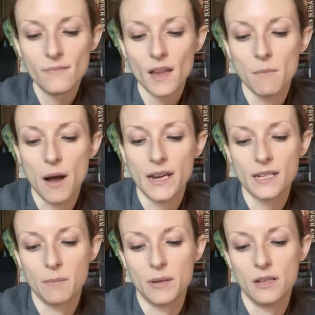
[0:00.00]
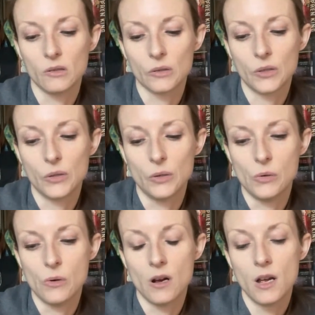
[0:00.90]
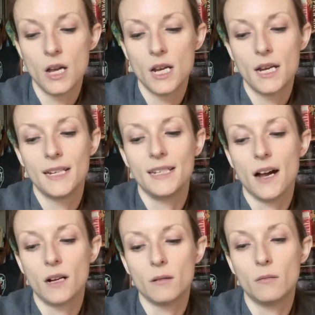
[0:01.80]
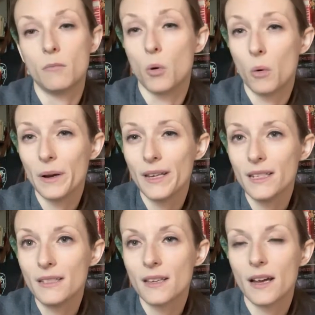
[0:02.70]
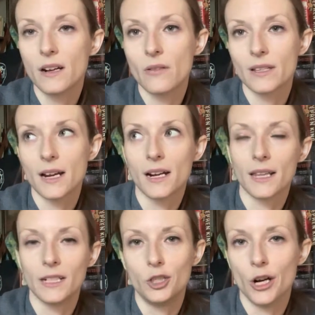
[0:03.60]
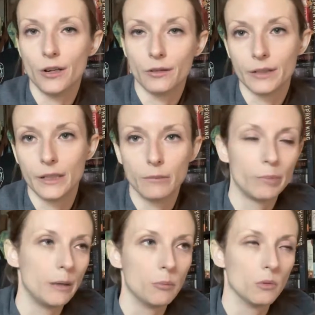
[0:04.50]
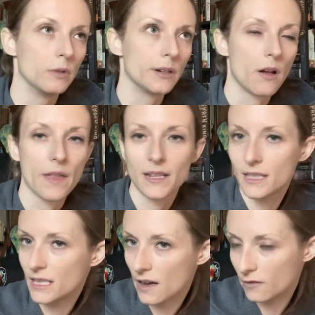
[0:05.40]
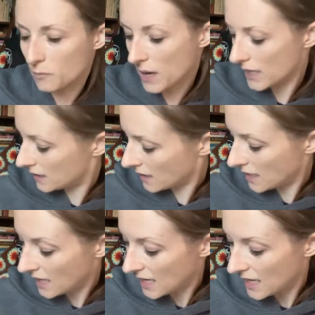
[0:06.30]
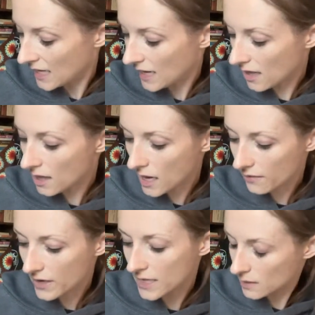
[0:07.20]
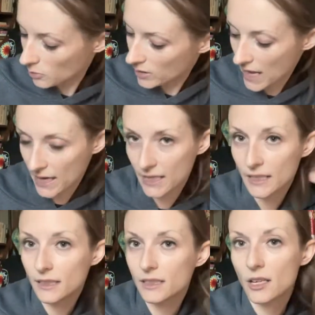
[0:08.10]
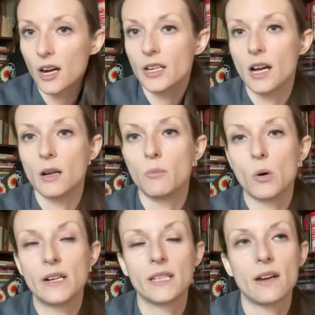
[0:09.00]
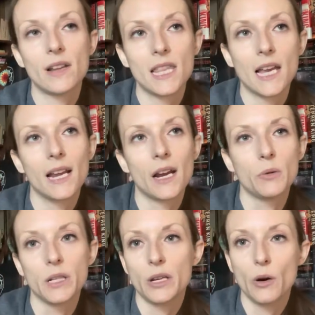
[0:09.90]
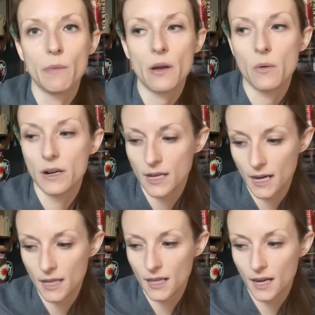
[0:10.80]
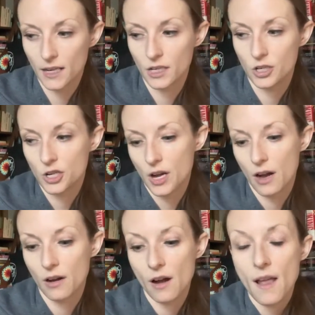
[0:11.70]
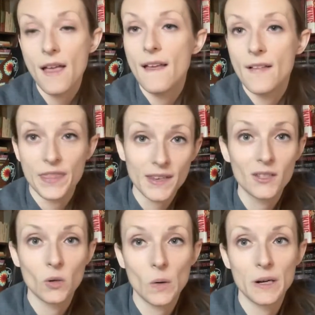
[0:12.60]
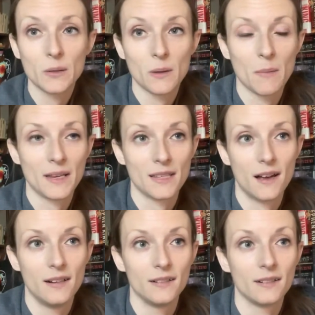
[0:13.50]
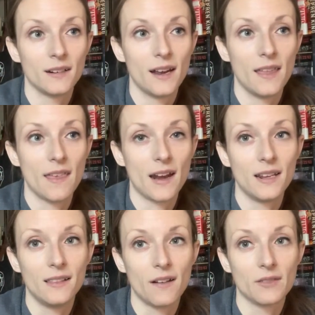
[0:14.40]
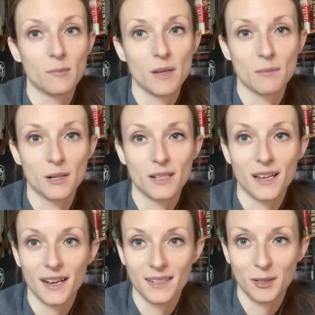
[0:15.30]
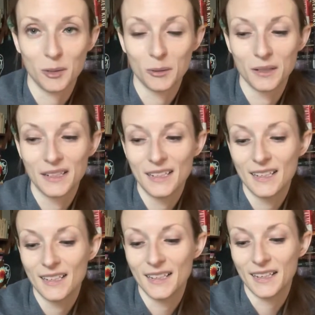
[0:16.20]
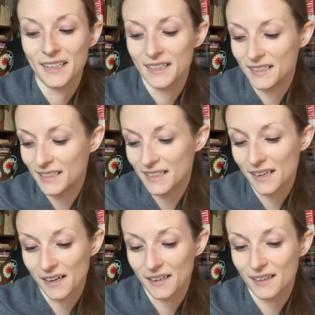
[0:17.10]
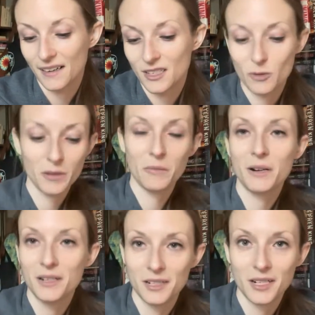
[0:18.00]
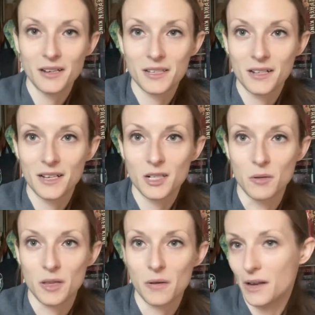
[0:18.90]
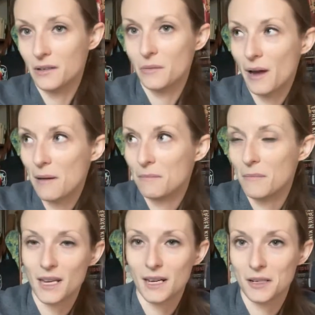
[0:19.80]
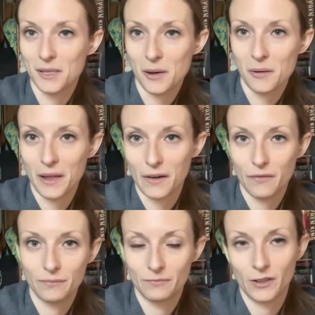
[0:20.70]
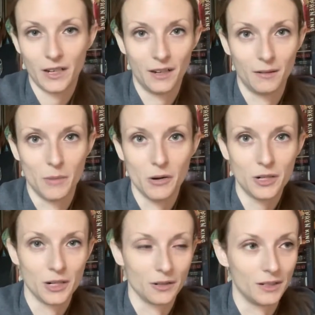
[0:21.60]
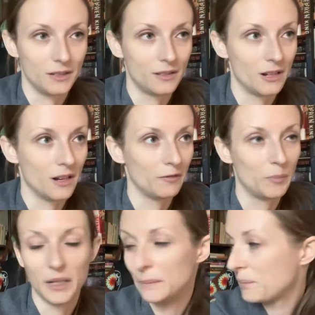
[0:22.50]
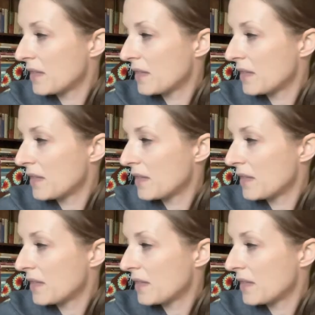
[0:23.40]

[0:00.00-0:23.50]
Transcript: might appeal to young boys. I know that's kind of like gendering people and all that stuff, but a lot of his protagonists are young boys and everything, and I really hope that one day that I can share these stories with my son and that he loves them as much as I do. And yeah, I just really wanted to share this collection with you. I don't know why I'm making it so, like, fucking emotional and stuff, but